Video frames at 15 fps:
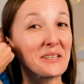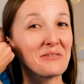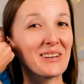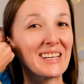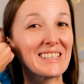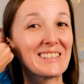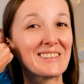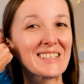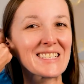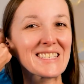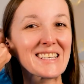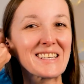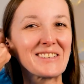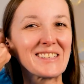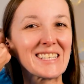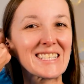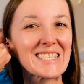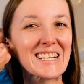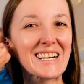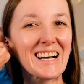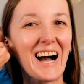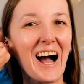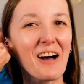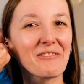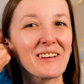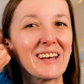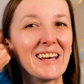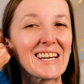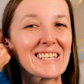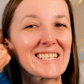You may notice that you need to
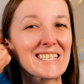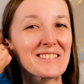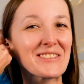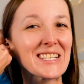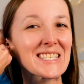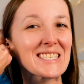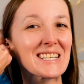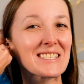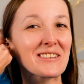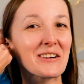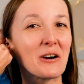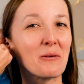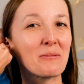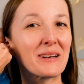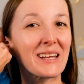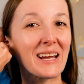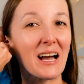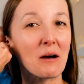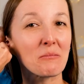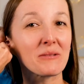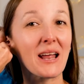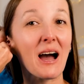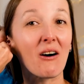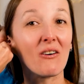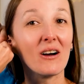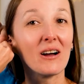cough. It just means things are opening up. Now,